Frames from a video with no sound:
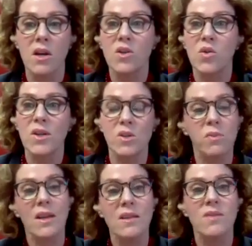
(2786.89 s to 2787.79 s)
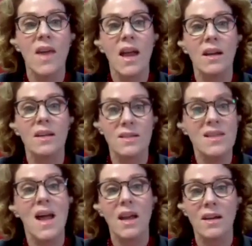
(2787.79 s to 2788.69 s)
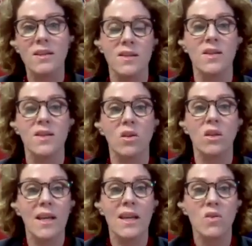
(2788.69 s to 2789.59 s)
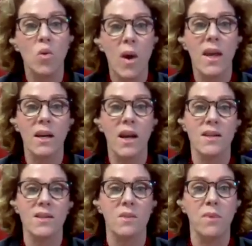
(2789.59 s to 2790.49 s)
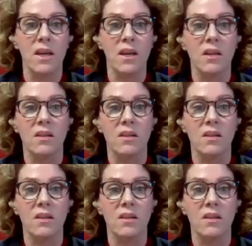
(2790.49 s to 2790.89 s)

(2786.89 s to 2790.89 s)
to explain that that is not necessarily the way it has to be?